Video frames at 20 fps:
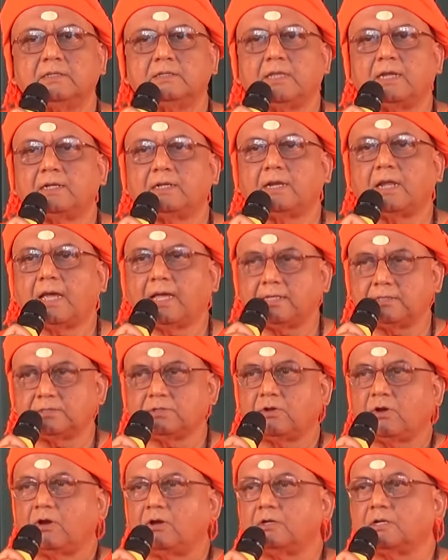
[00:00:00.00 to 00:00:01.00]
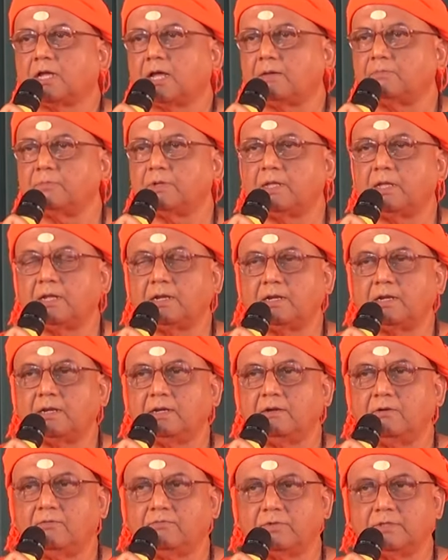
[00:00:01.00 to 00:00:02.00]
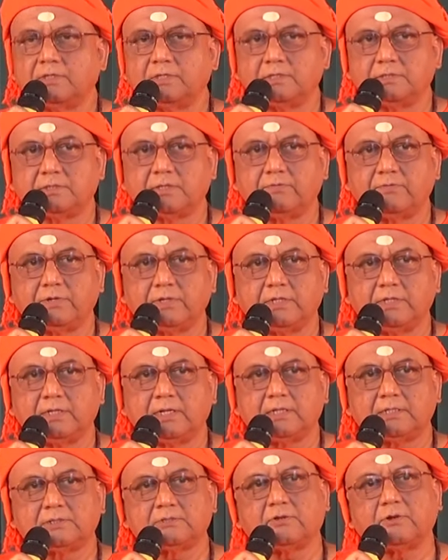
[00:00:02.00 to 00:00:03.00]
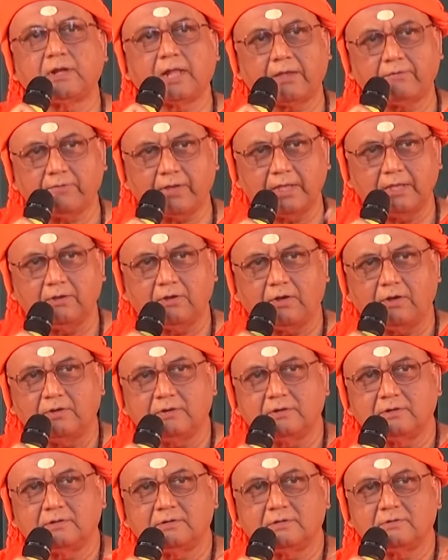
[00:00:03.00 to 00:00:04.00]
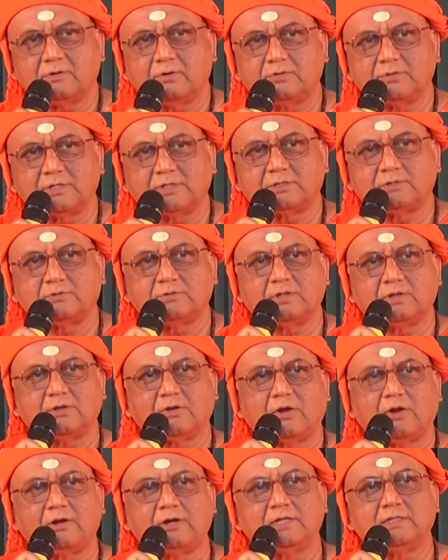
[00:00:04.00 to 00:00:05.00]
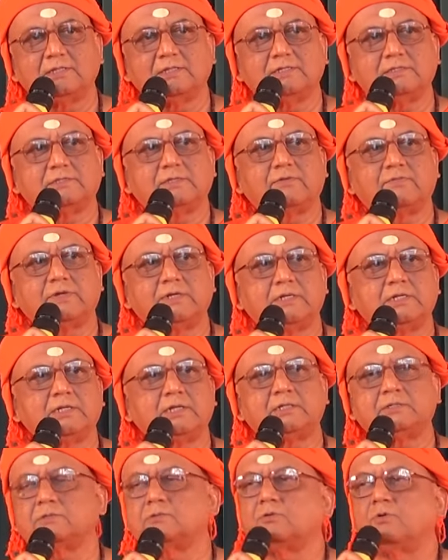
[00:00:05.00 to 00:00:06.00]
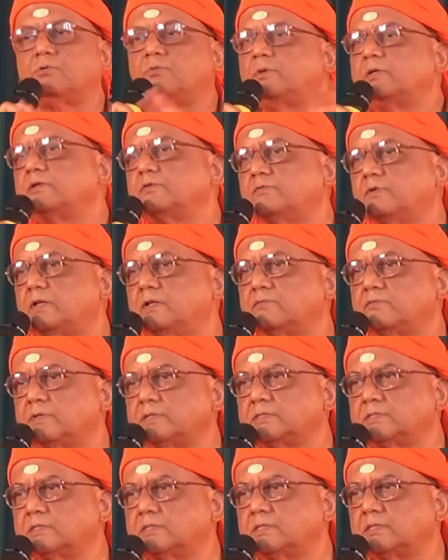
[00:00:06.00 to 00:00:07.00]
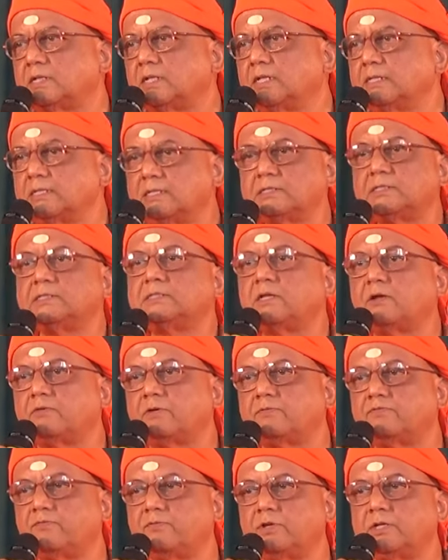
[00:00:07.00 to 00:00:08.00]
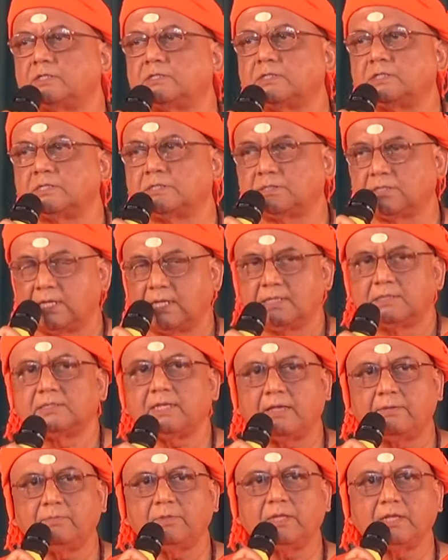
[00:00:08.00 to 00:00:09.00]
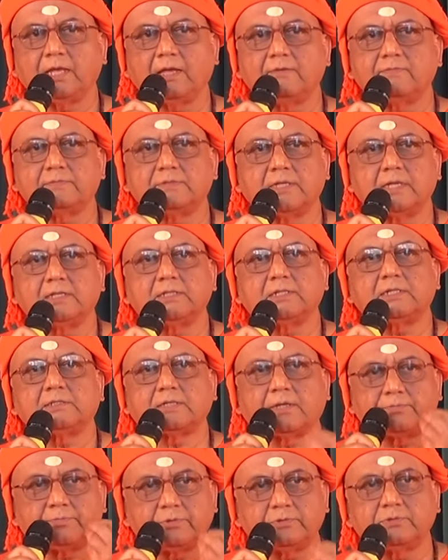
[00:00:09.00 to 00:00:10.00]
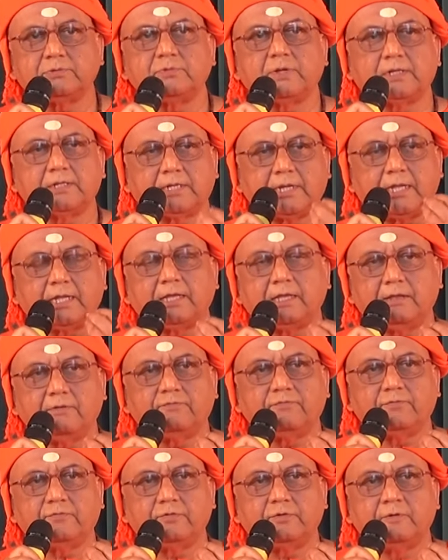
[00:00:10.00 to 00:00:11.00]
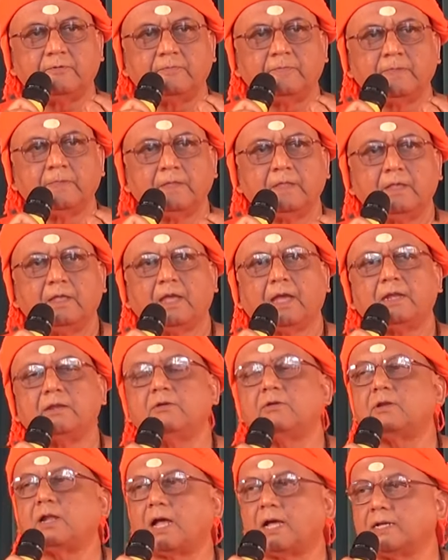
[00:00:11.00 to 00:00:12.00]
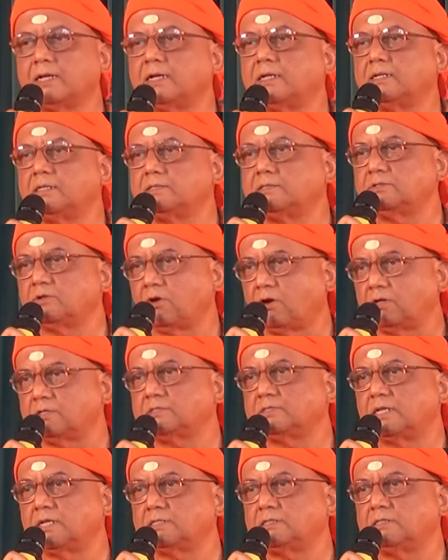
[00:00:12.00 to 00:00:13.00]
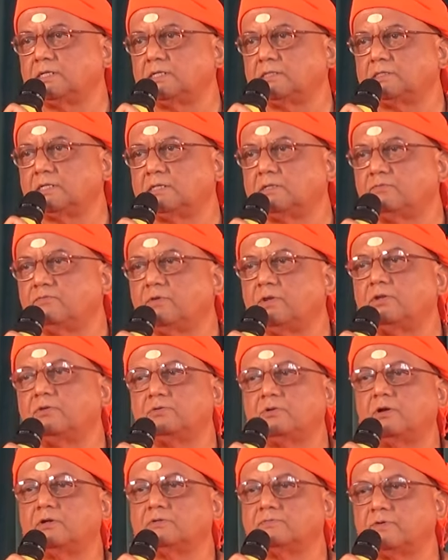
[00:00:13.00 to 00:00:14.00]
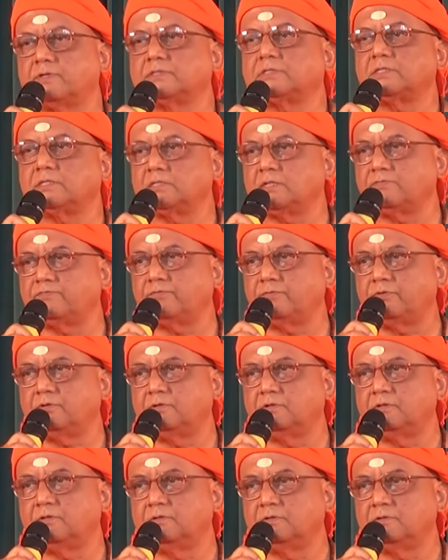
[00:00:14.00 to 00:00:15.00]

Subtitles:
that, has God come nearer over these 70 years, or have I gone closer to the God in these 70 years? Nobody will question. This is our foolishness. Same thing I am saying, that suppose we are taking food and your hunger is not satiated, will you not question the food?